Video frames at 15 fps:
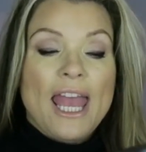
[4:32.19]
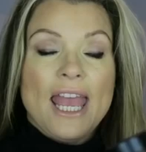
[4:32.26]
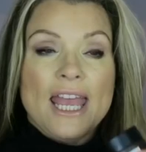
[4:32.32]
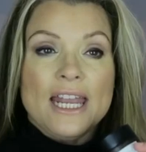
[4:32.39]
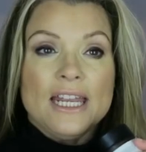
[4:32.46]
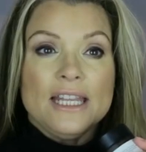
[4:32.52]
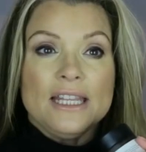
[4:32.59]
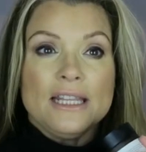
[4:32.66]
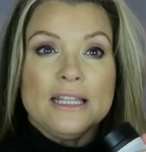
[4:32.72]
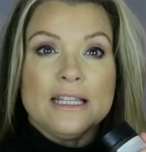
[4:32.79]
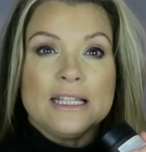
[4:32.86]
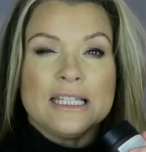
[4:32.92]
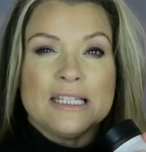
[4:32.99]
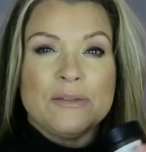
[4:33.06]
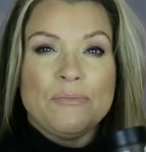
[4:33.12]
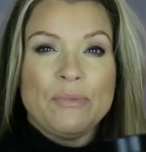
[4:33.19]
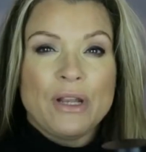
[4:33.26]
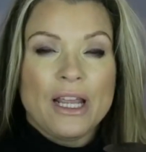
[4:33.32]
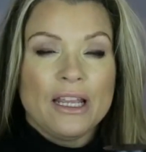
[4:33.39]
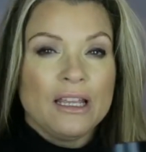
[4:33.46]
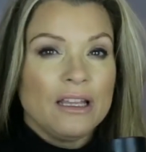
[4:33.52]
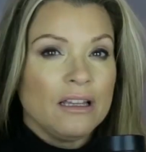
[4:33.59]
In
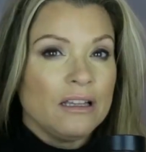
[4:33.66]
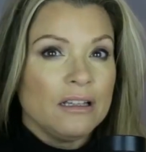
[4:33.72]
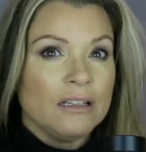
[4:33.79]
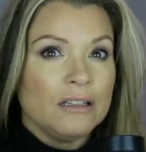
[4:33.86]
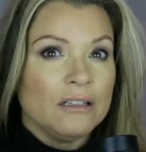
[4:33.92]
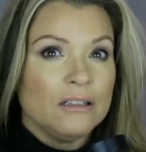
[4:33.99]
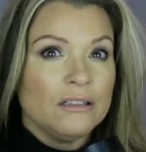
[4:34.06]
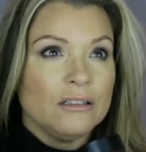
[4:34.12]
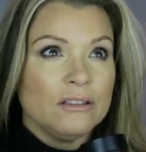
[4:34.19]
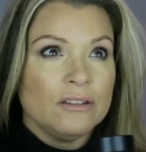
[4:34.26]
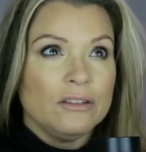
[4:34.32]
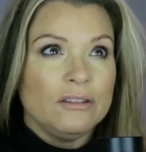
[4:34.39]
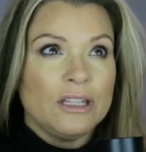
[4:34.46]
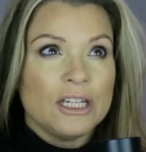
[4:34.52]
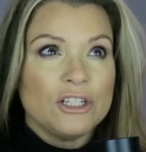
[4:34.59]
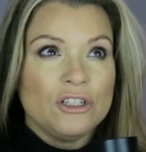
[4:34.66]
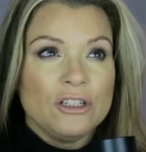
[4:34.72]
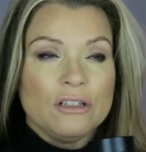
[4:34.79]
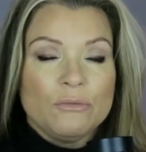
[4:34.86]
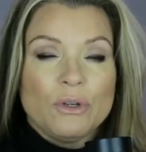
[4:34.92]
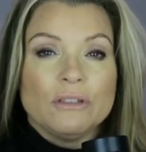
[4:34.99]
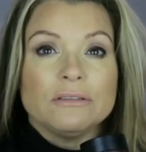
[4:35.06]
spring this
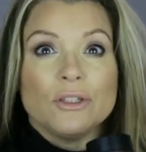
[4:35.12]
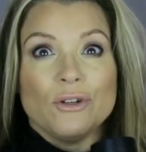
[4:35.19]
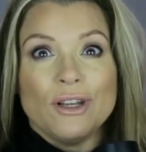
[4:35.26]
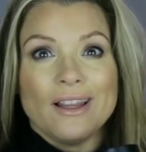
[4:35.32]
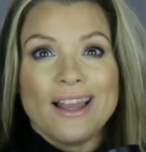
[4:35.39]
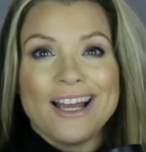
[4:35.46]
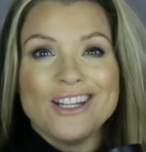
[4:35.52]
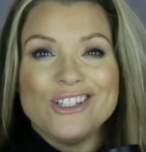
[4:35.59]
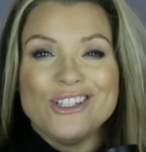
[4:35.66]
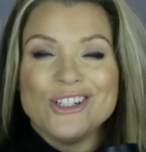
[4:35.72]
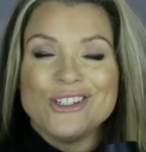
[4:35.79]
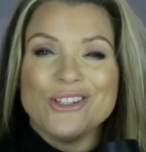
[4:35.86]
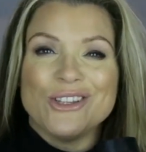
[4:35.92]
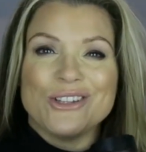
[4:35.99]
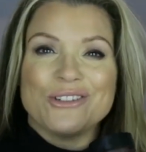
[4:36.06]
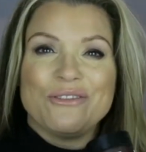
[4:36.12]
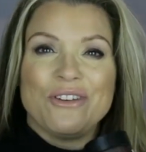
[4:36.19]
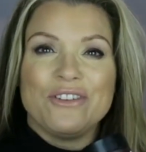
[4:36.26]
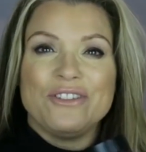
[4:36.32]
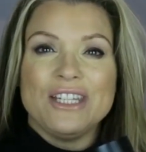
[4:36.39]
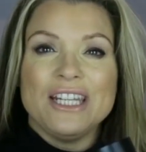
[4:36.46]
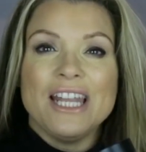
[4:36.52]
year, well sorry, last year,
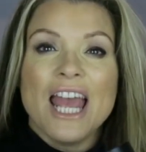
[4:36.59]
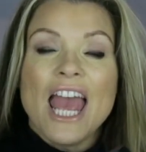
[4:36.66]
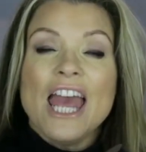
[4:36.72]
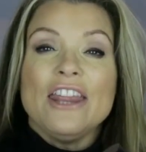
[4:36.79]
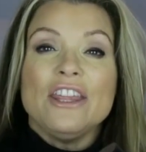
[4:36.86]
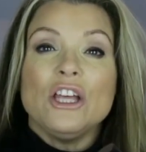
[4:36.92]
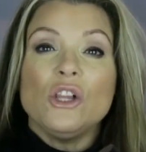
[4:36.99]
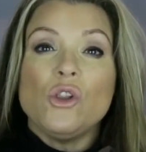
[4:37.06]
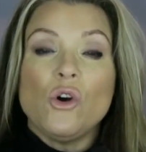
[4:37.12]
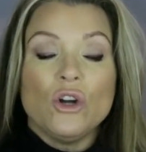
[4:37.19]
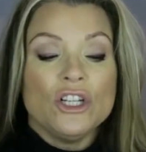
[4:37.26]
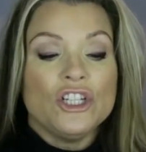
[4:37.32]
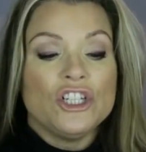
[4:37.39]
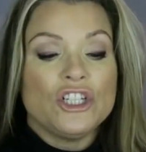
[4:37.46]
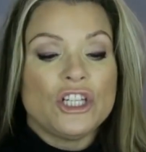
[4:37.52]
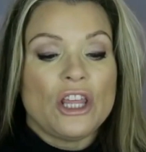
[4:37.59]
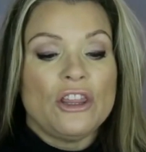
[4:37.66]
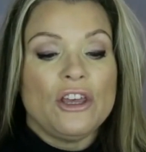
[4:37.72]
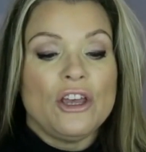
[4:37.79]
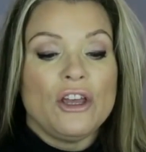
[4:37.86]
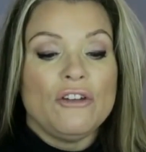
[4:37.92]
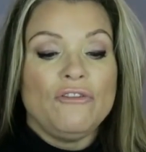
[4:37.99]
2015, they launched
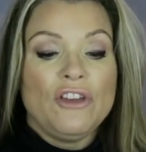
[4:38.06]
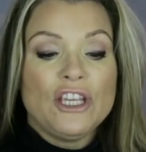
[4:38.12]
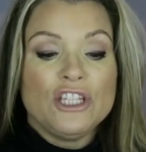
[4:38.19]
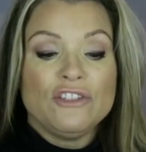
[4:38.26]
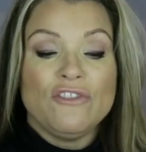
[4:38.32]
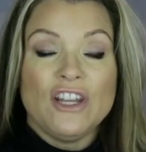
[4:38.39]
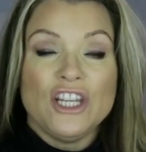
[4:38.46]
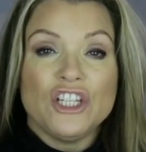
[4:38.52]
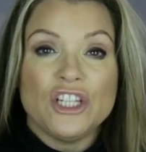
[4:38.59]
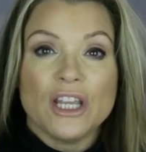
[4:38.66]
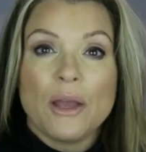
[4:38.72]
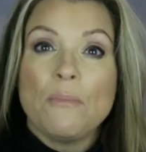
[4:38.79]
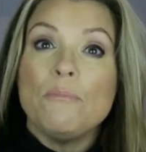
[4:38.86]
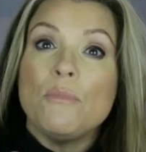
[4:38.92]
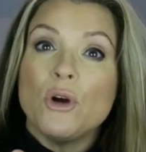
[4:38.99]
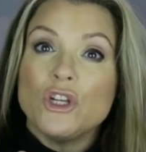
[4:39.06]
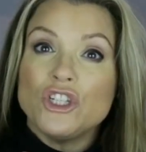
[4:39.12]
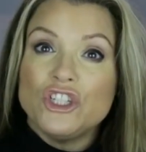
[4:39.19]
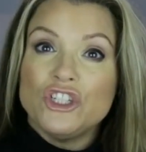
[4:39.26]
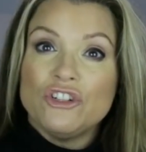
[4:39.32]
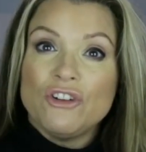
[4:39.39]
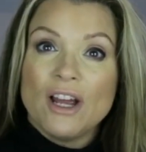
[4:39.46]
the Face Finishing
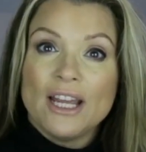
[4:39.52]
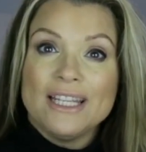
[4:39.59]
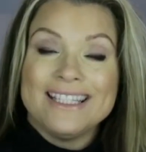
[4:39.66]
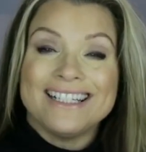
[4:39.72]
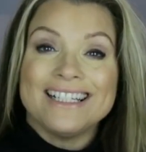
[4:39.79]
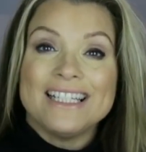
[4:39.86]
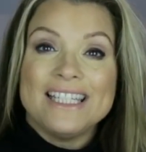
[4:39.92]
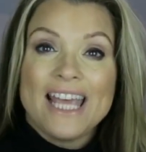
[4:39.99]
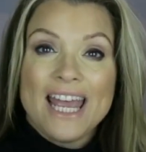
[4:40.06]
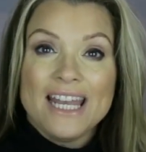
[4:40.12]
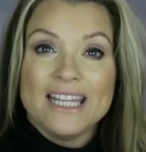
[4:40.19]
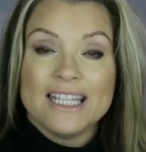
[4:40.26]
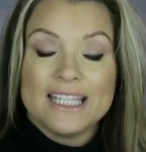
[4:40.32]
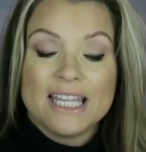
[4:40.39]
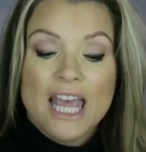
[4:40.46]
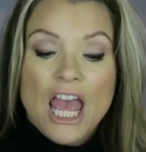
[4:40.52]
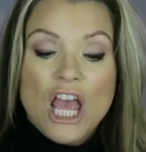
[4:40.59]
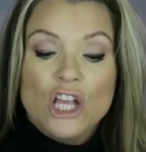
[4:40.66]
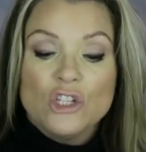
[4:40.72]
Moisturiser Tint.